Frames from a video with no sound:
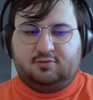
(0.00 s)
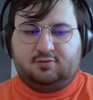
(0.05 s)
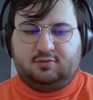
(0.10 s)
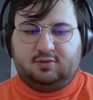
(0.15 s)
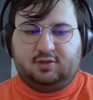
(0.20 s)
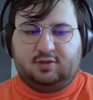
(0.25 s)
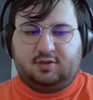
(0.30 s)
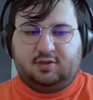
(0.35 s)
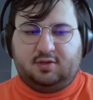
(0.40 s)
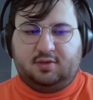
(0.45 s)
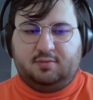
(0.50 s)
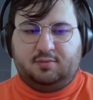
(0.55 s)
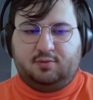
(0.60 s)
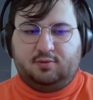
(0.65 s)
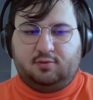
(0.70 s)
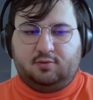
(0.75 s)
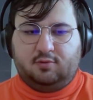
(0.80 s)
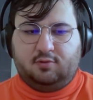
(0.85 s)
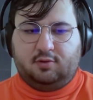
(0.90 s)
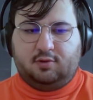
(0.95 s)
encrypt,
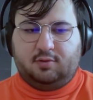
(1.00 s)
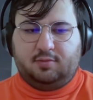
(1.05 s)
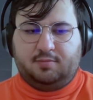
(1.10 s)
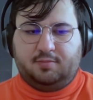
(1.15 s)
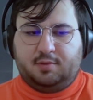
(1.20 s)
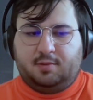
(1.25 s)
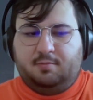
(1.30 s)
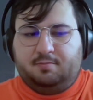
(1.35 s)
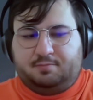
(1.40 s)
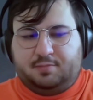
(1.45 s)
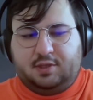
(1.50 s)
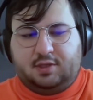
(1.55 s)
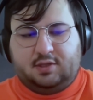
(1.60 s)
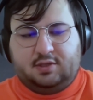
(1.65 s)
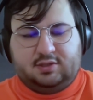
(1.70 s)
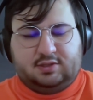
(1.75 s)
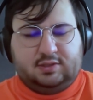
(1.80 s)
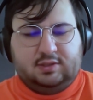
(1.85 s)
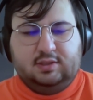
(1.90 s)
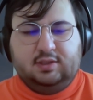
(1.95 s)
or because